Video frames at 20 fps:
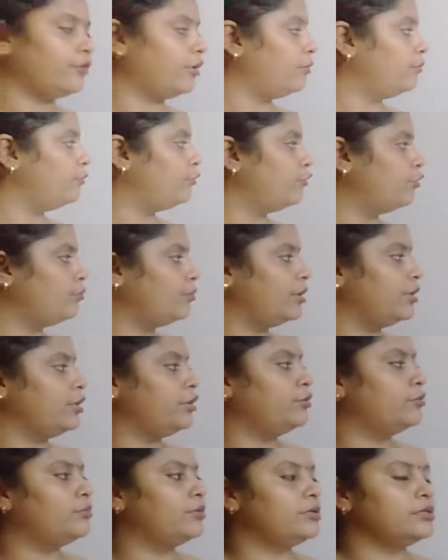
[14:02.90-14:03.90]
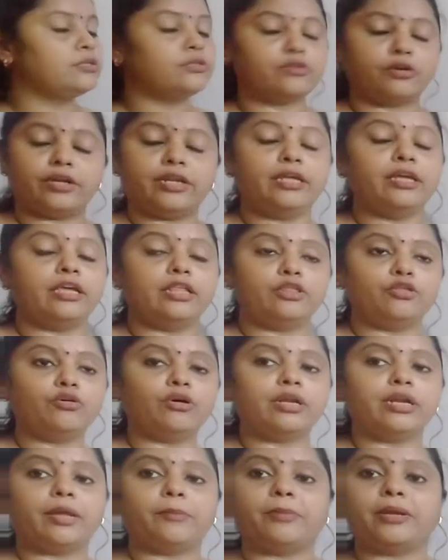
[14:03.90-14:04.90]
from Roman numerals, sorry,
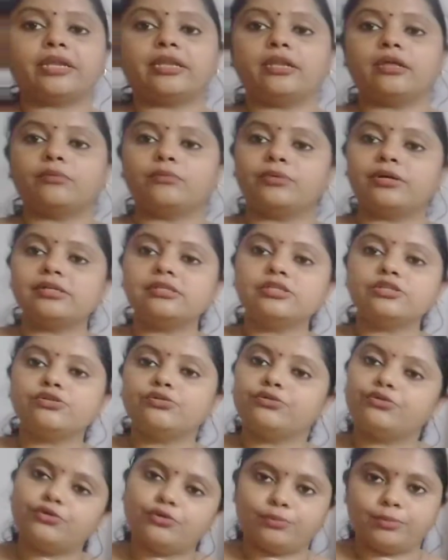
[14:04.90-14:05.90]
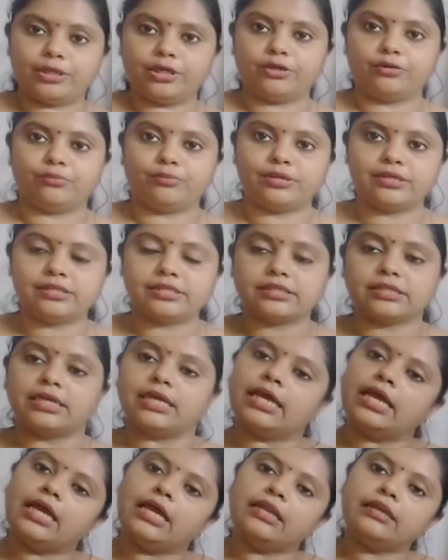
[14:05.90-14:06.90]
Hindu-Arabic numerals to Roman numerals.
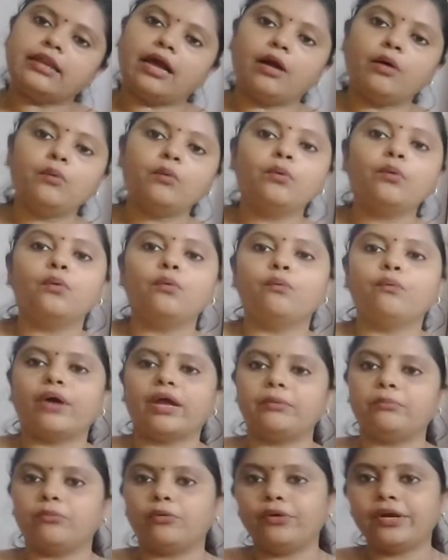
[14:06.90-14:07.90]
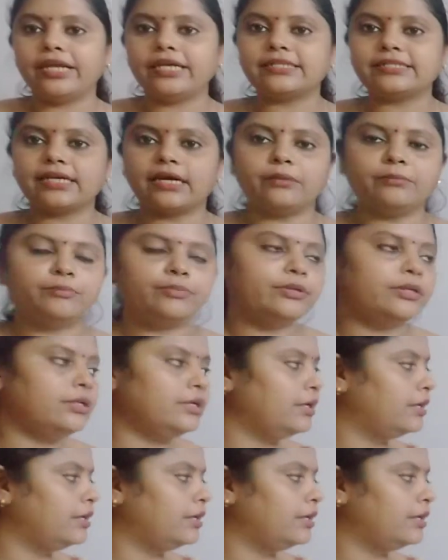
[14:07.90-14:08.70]
Now one more example